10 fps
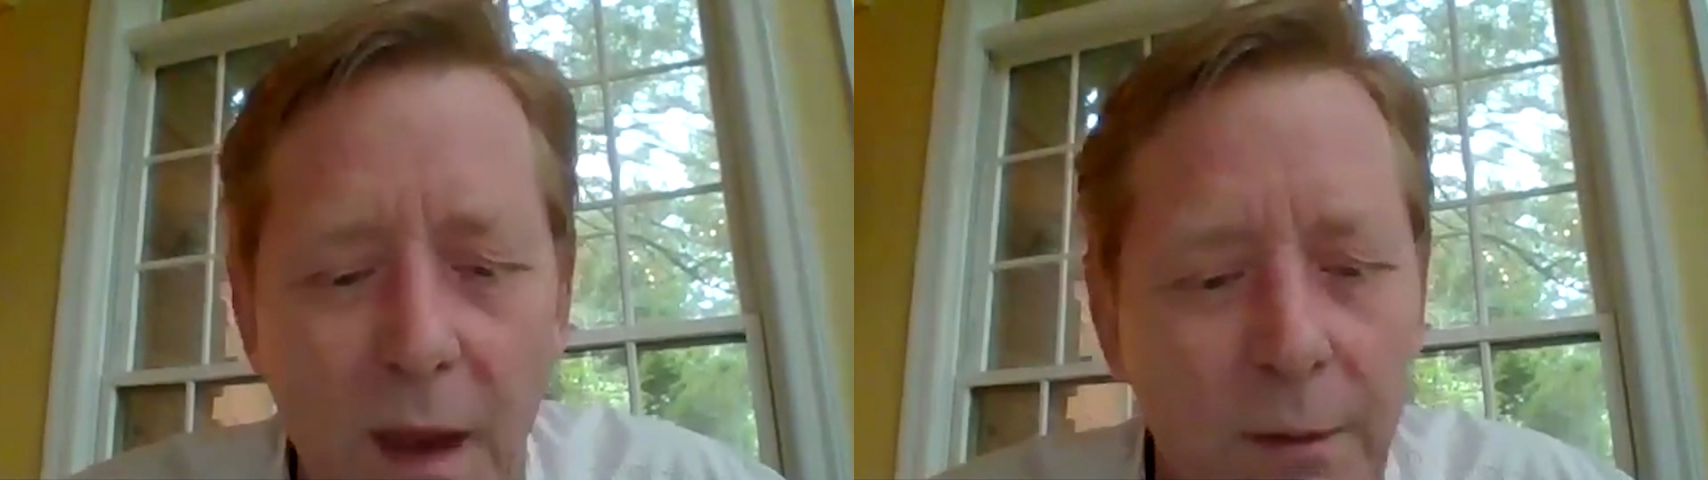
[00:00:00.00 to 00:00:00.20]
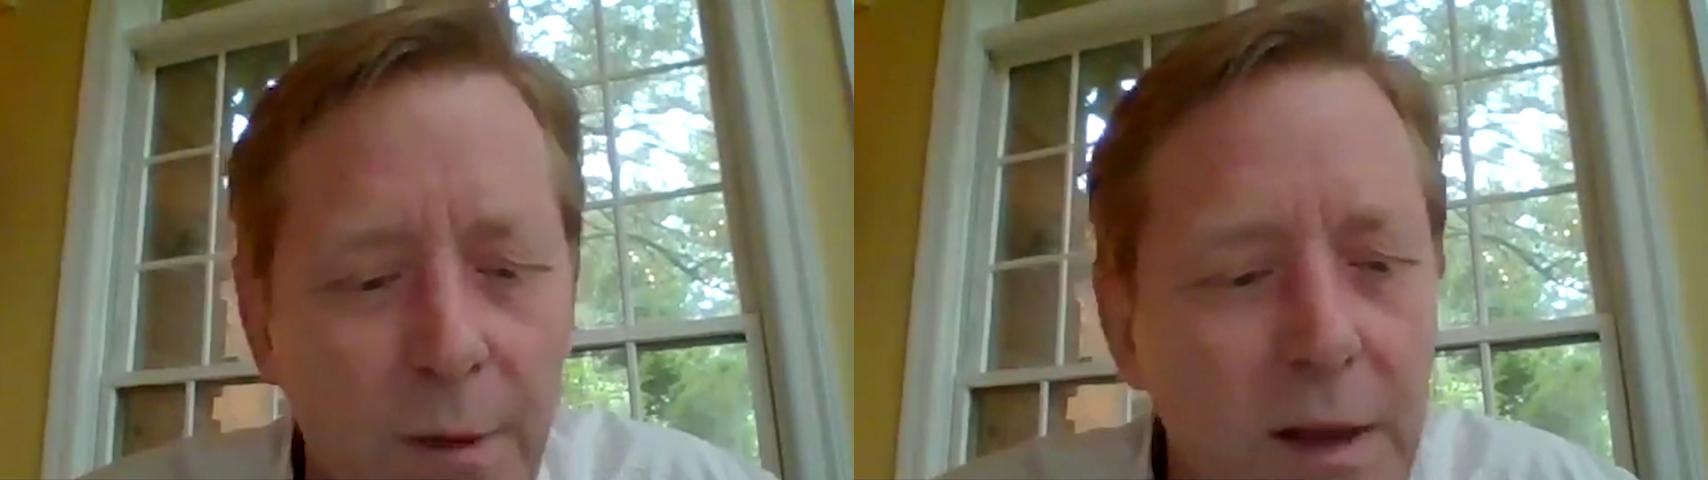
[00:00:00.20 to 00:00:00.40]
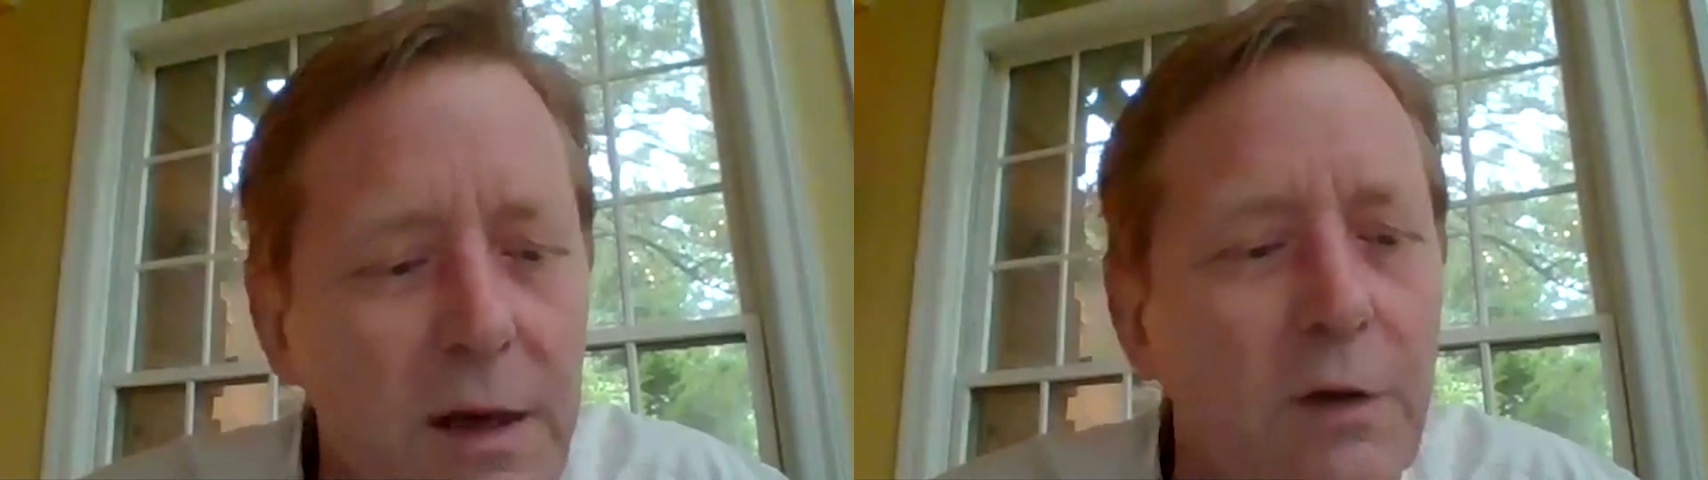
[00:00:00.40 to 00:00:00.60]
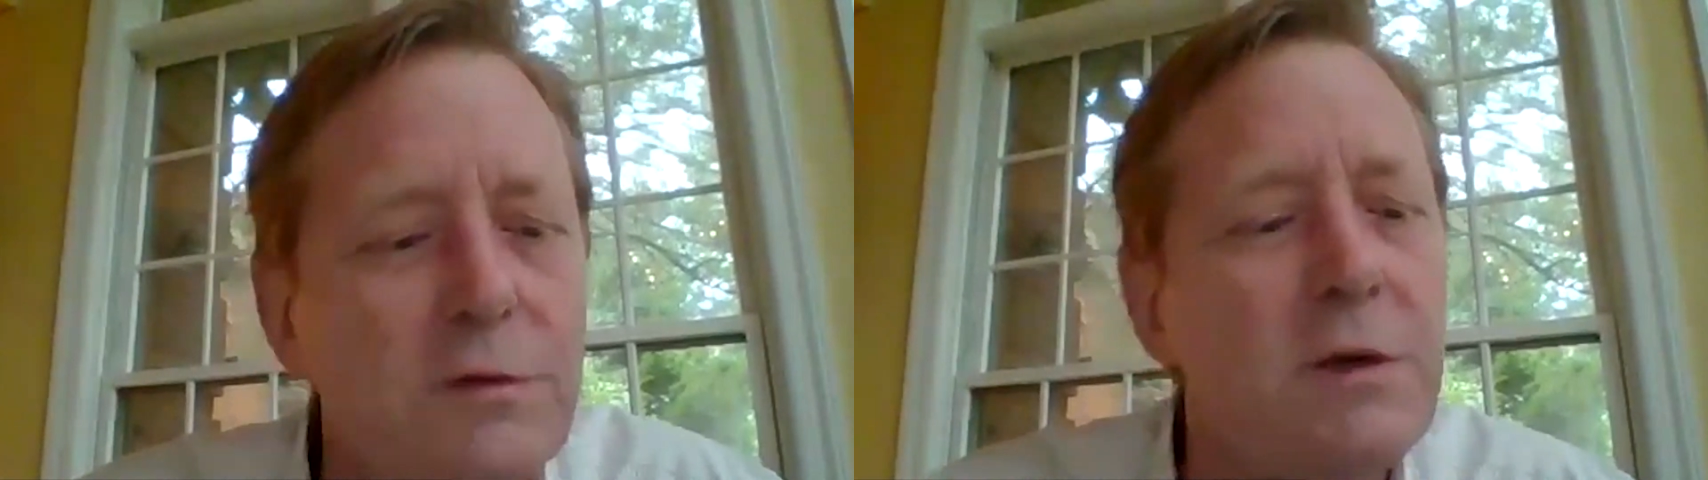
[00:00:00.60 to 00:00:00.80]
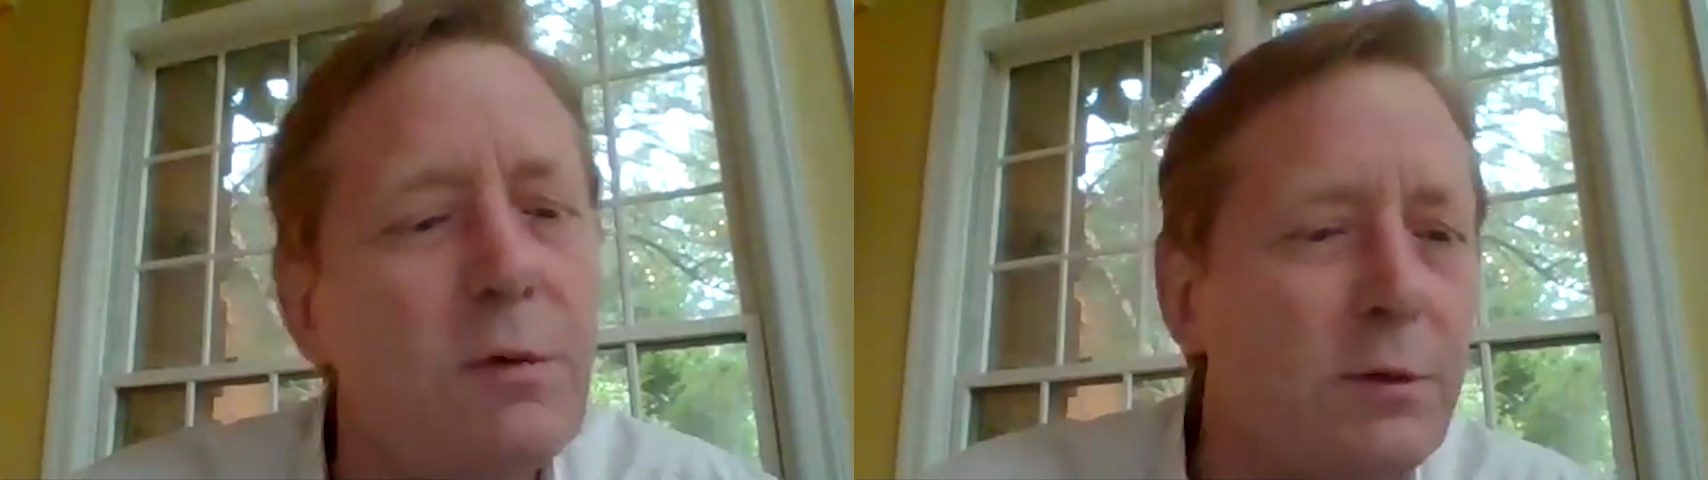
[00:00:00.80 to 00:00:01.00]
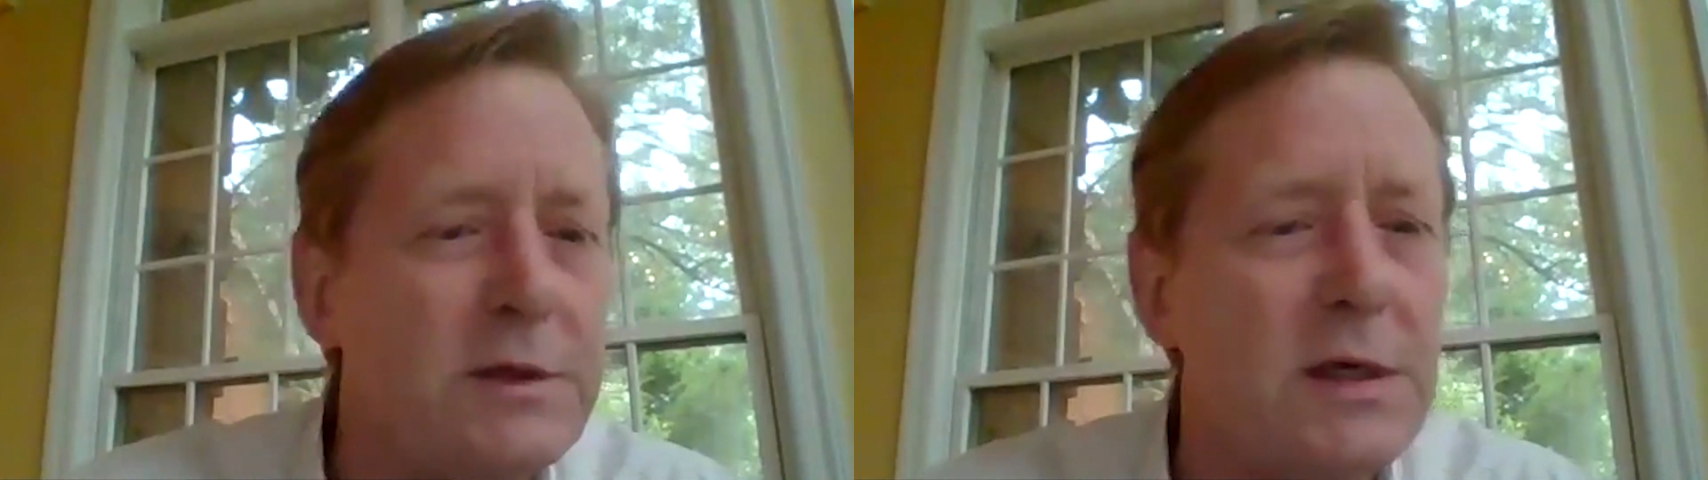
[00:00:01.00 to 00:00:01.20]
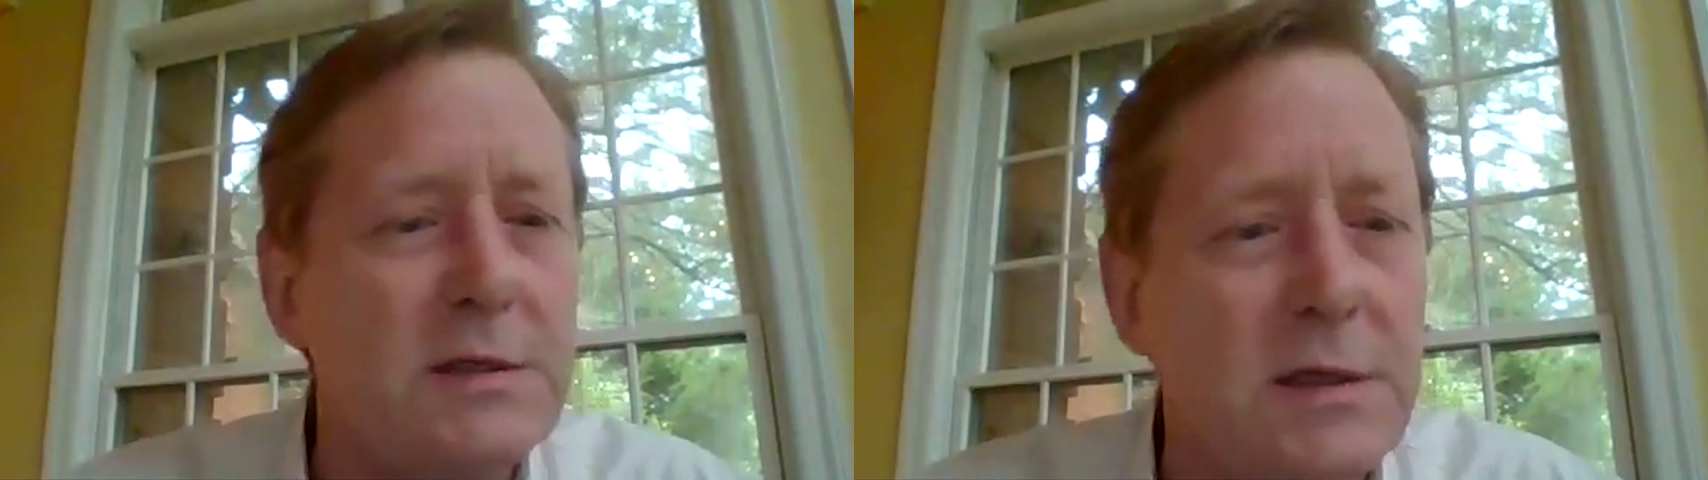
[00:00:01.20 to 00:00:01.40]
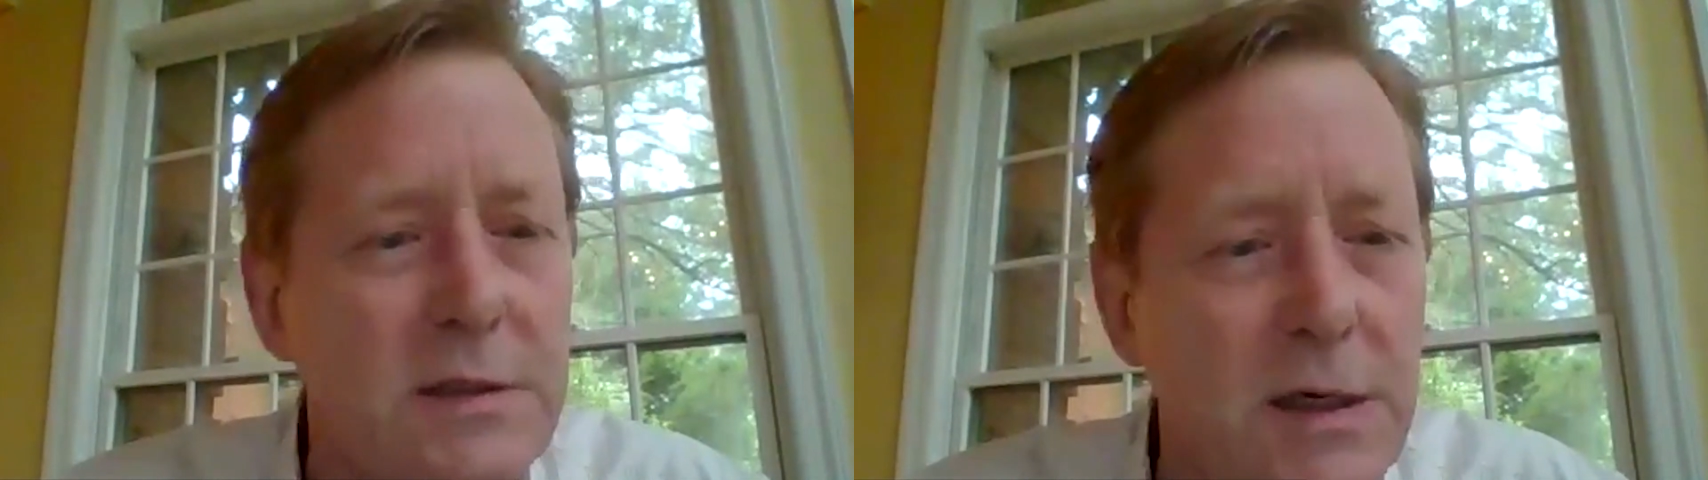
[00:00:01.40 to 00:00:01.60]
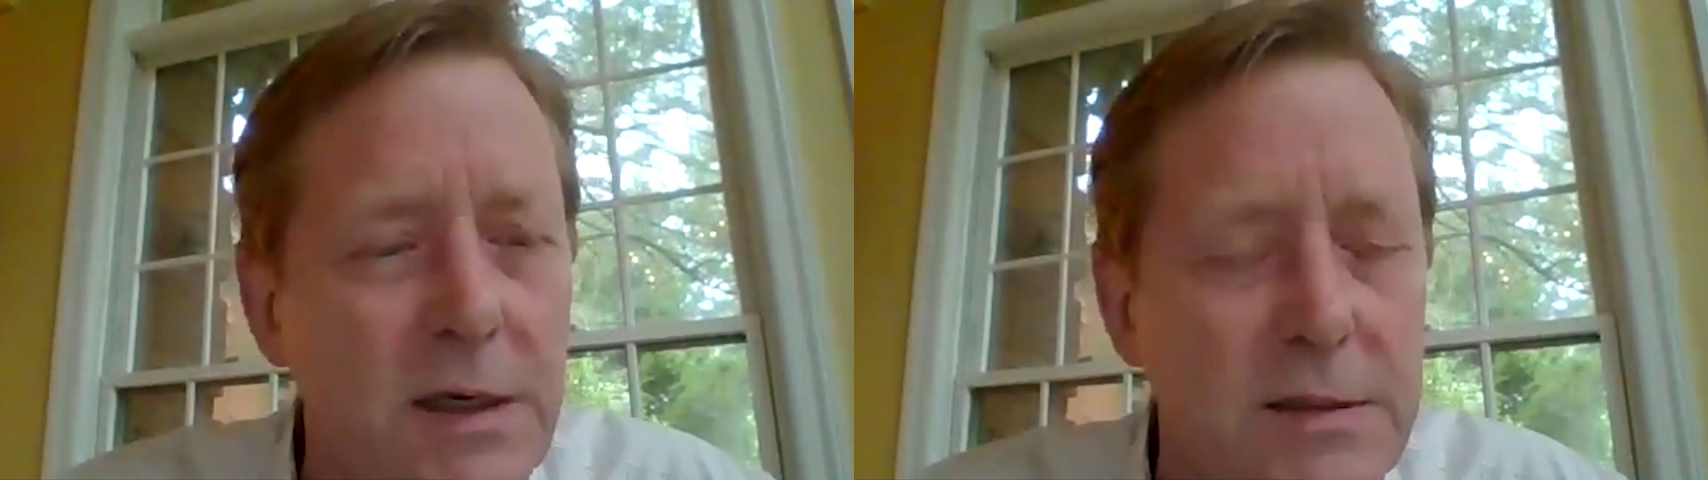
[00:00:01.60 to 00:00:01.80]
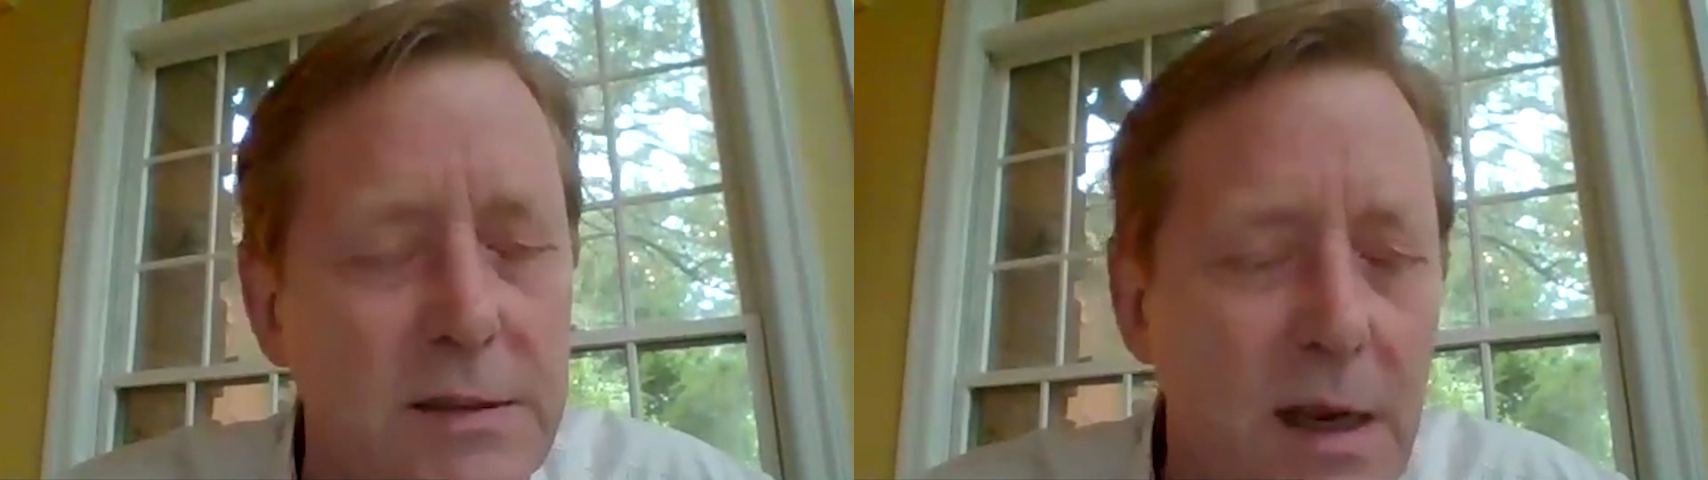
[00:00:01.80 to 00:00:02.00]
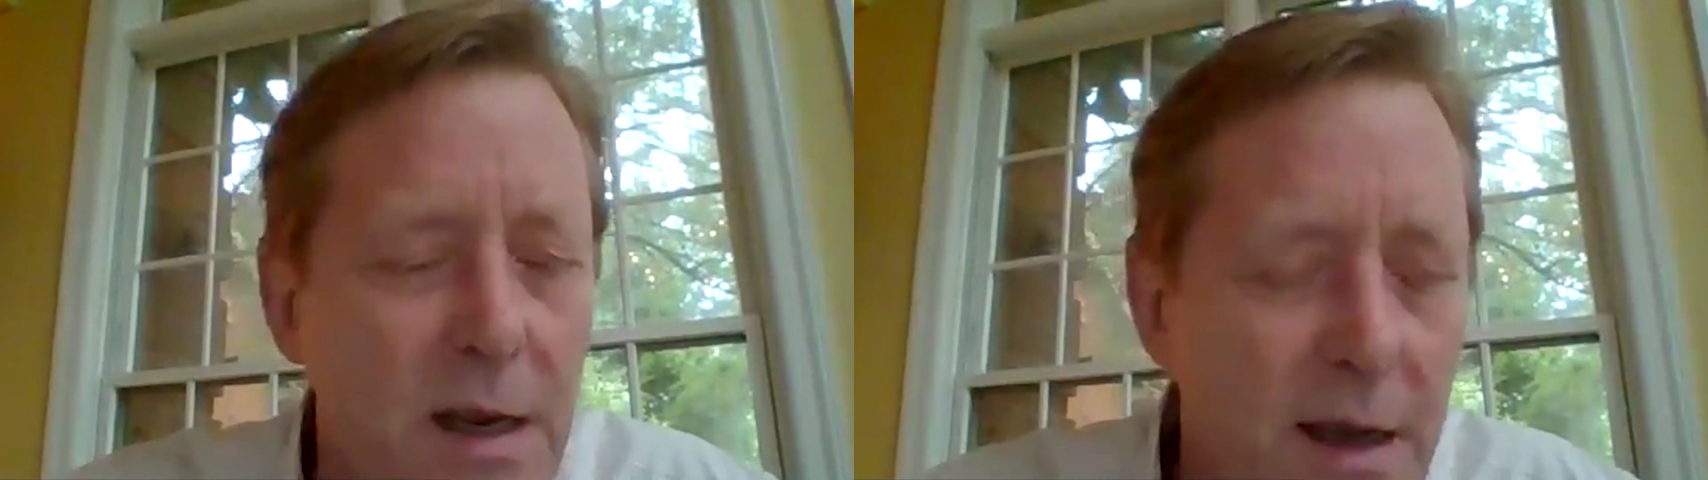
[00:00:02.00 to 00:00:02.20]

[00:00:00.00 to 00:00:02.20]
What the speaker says: I really don't see what the resistance is.